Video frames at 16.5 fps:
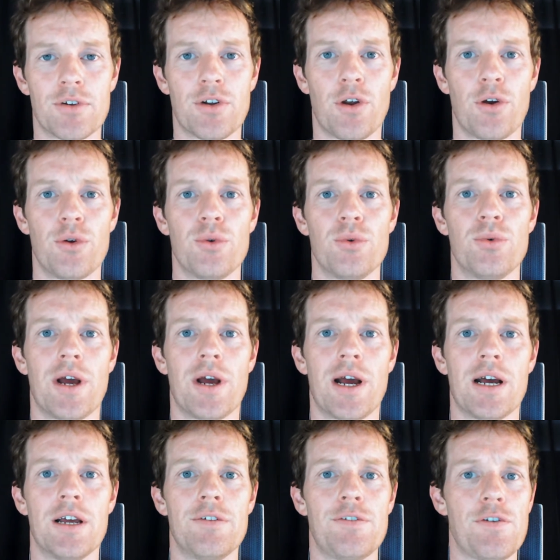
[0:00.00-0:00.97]
So
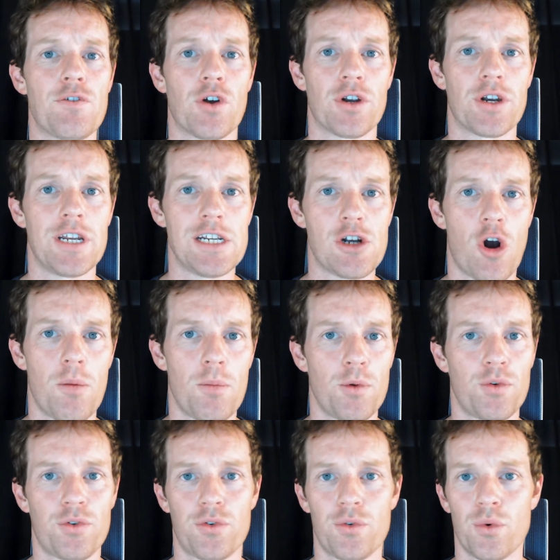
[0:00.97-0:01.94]
if you've got an
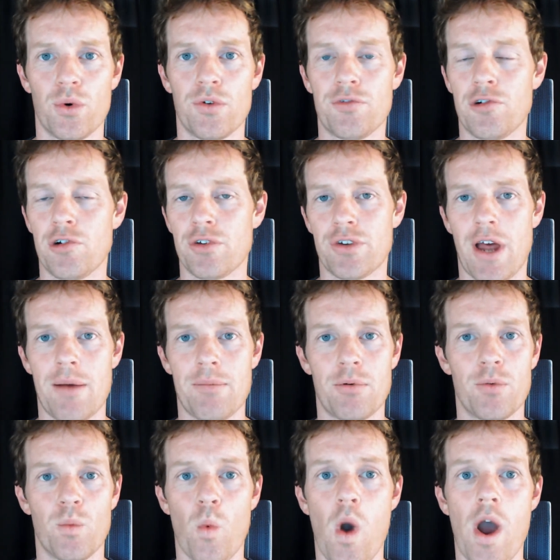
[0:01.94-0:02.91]
e-commerce store, for
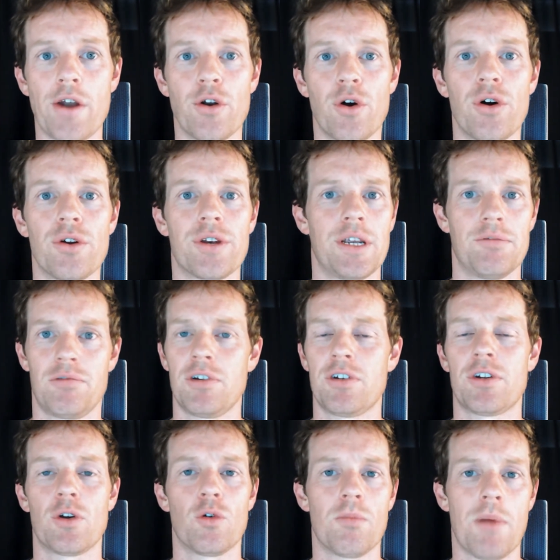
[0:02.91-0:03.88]
example, why not every
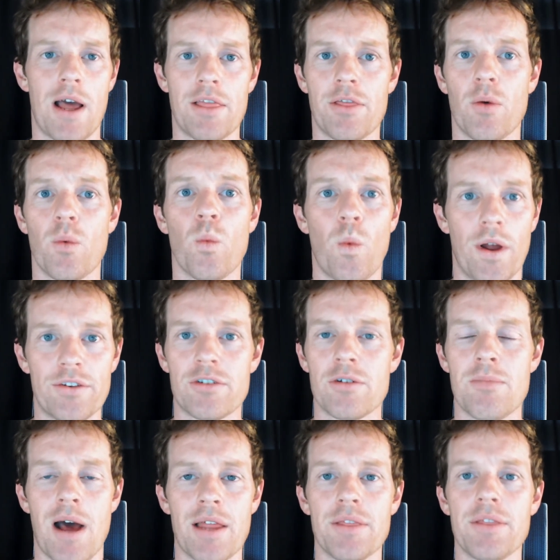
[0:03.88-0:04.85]
single month, once a
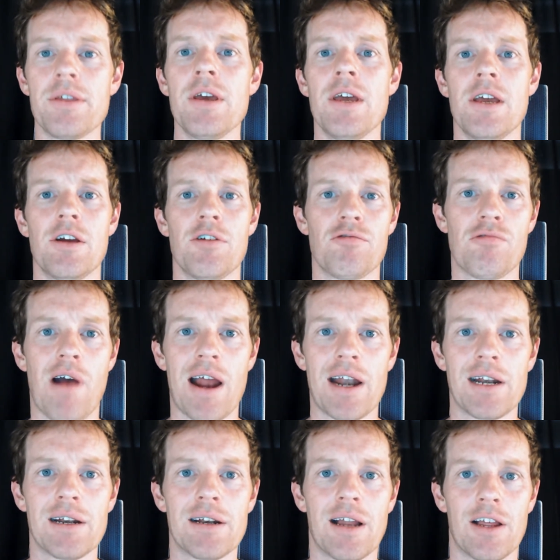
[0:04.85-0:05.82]
month,
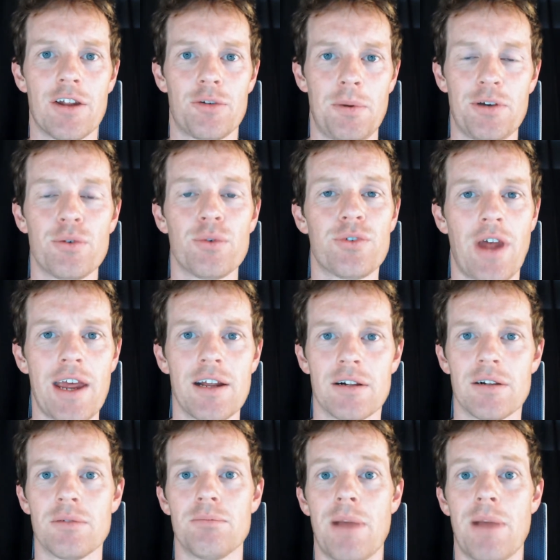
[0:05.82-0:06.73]
run a special sale?